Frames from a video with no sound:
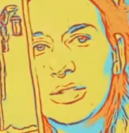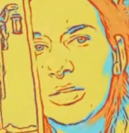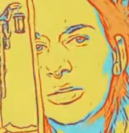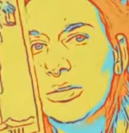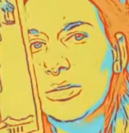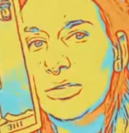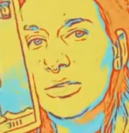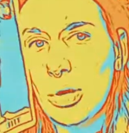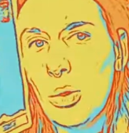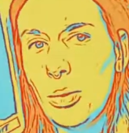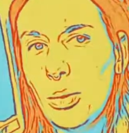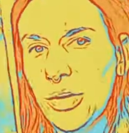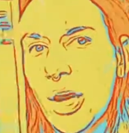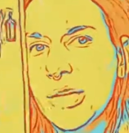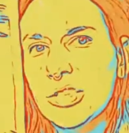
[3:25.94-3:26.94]
to hold
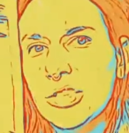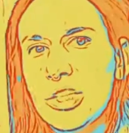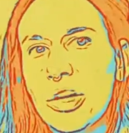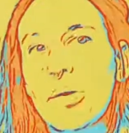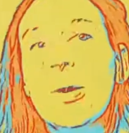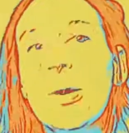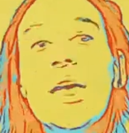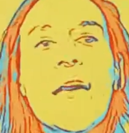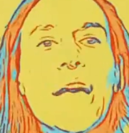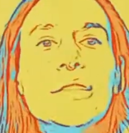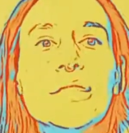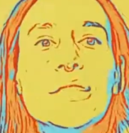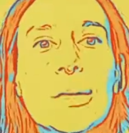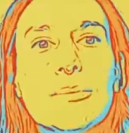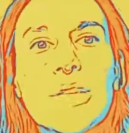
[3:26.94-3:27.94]
on to. And
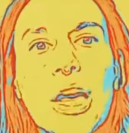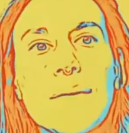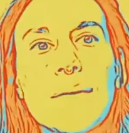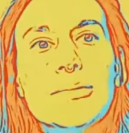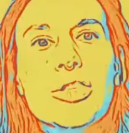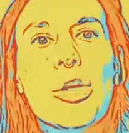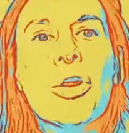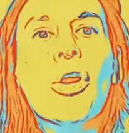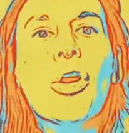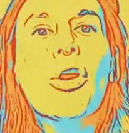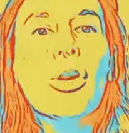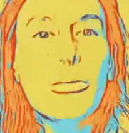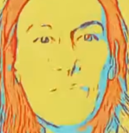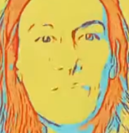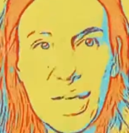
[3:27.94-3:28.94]
sometimes the
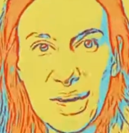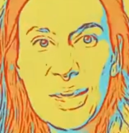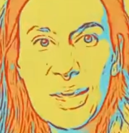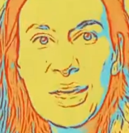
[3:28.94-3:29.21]
hermit